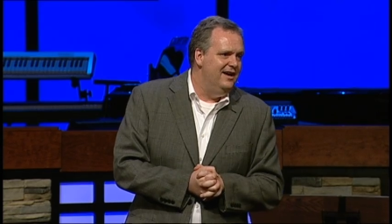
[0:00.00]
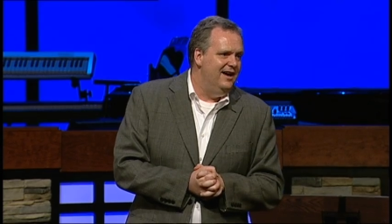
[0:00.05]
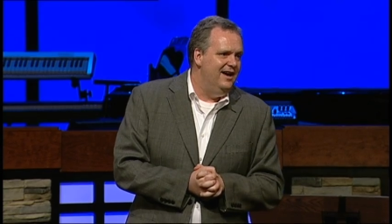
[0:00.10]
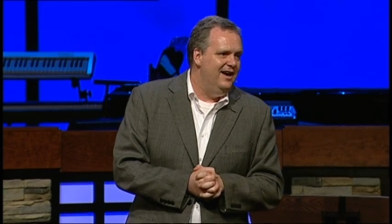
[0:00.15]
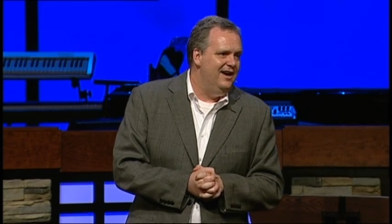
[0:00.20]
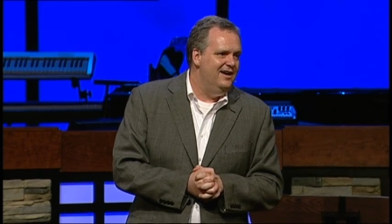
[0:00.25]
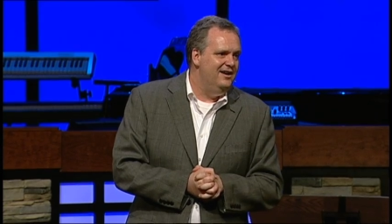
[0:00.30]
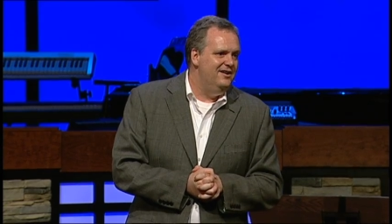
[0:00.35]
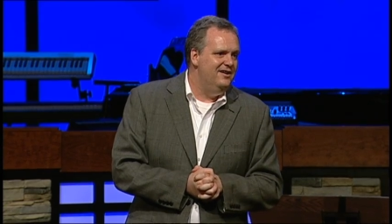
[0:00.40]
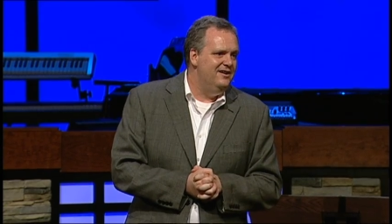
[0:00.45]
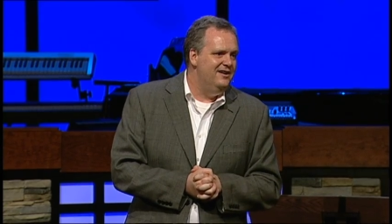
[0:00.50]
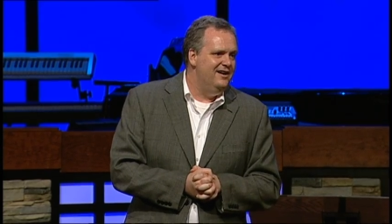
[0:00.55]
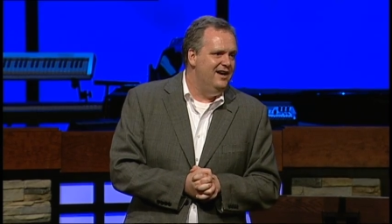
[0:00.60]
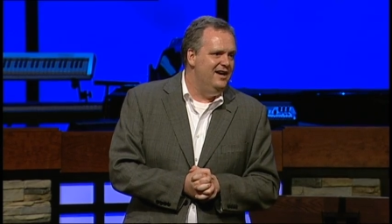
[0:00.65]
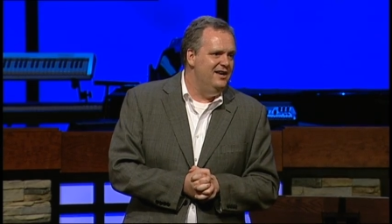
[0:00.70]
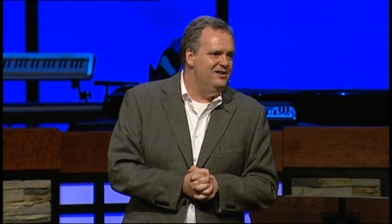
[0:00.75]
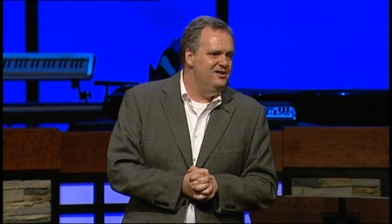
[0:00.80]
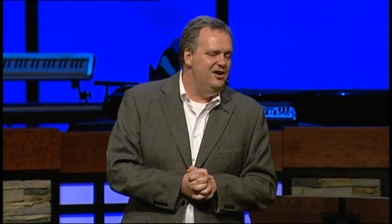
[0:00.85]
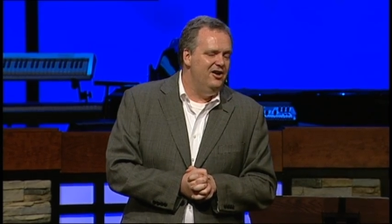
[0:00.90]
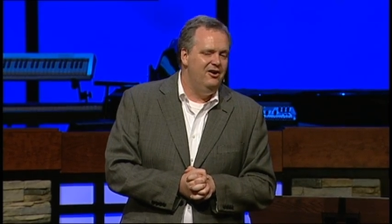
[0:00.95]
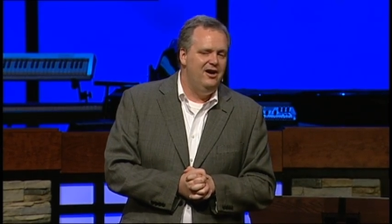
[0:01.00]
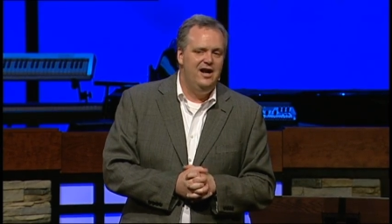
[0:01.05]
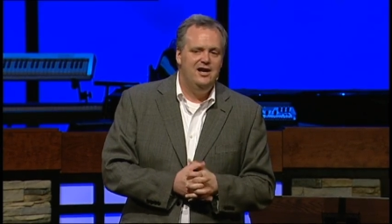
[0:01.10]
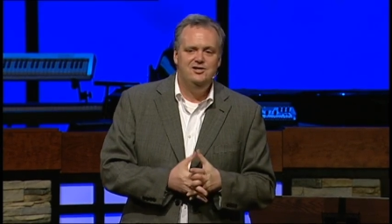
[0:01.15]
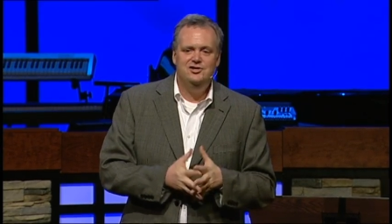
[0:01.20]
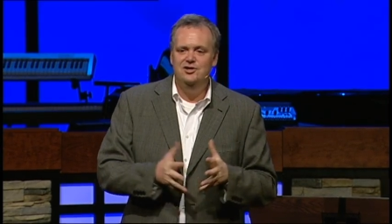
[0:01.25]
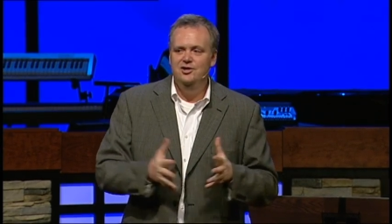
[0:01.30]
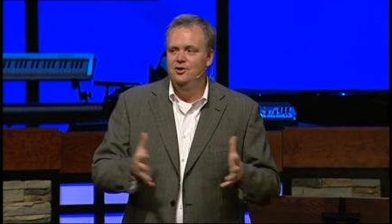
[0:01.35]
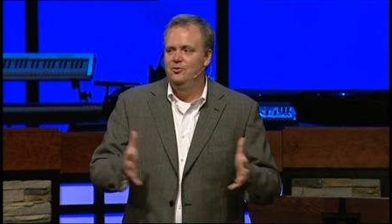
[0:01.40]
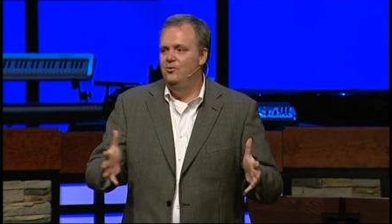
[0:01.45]
And, uh, and you know, and I
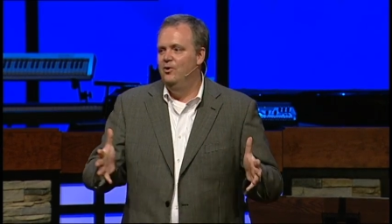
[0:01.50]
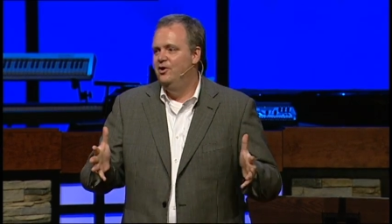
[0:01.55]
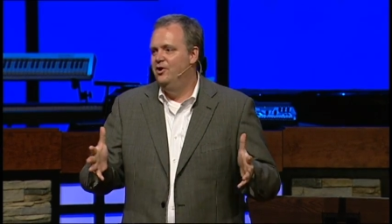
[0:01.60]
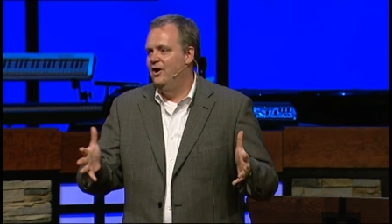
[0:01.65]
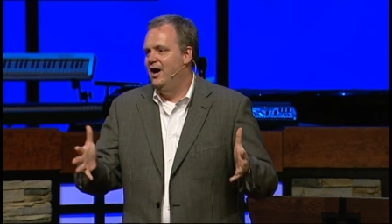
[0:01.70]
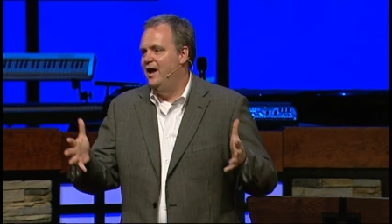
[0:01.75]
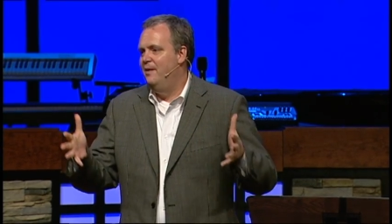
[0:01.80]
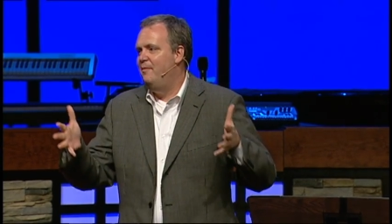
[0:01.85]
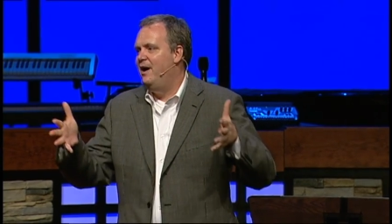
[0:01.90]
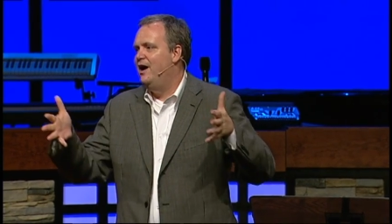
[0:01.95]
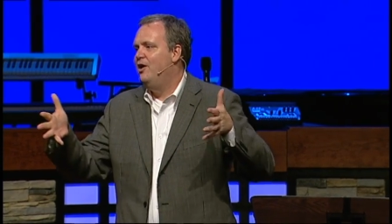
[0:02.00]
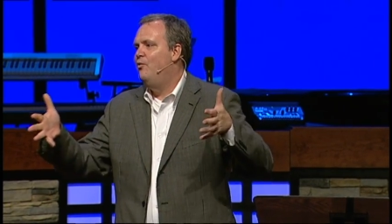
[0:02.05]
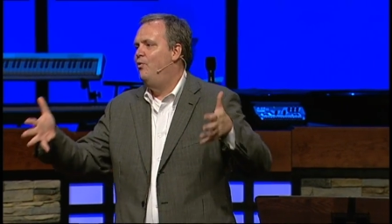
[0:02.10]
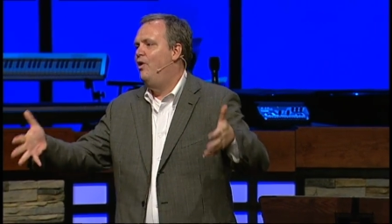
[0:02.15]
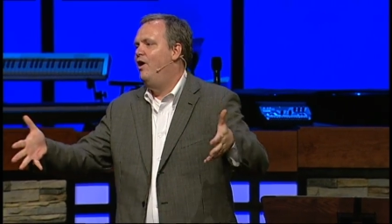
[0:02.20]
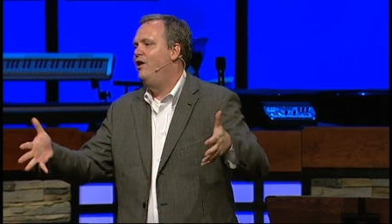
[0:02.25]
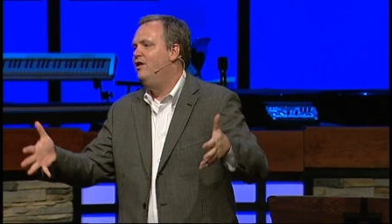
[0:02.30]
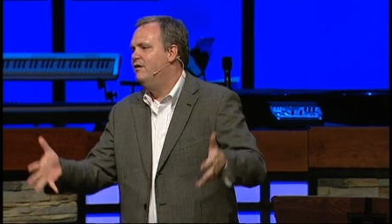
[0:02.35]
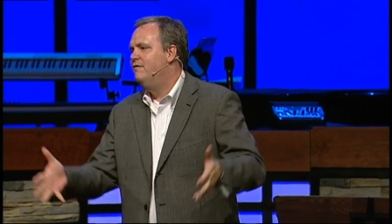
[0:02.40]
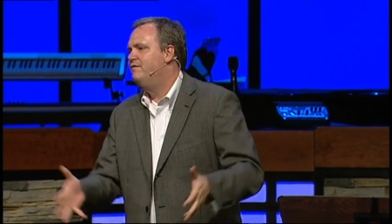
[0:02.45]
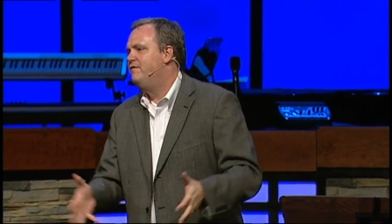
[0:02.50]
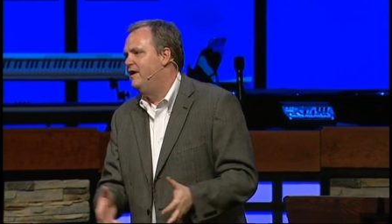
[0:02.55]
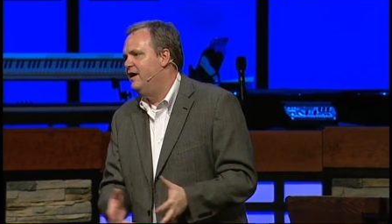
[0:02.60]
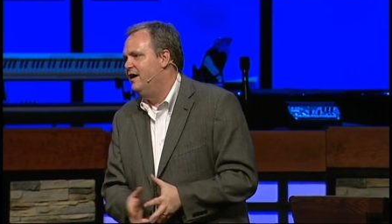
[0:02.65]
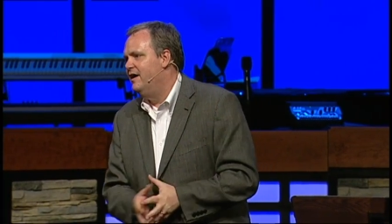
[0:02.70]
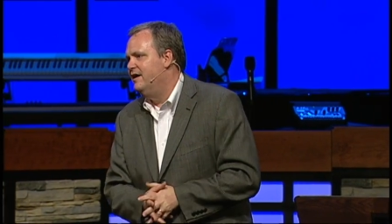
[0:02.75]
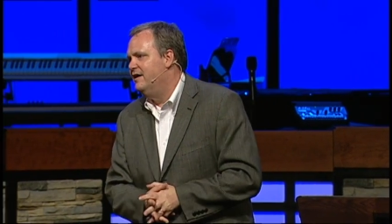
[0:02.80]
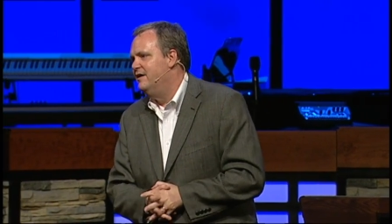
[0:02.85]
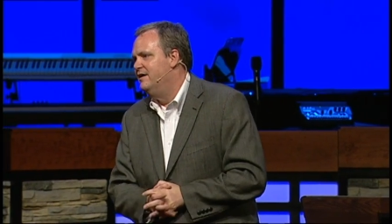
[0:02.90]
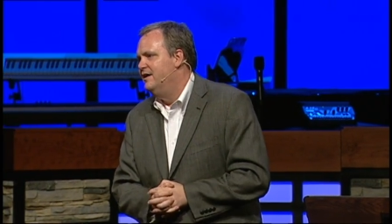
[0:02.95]
still wonder, Am I
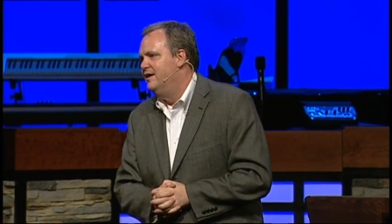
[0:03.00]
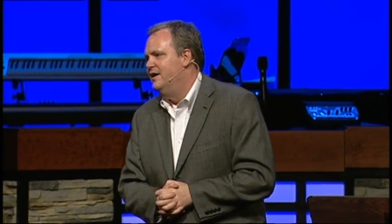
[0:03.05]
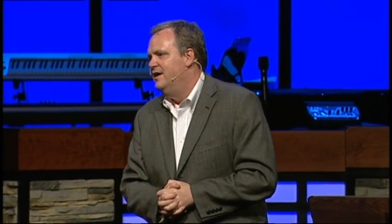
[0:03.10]
qualified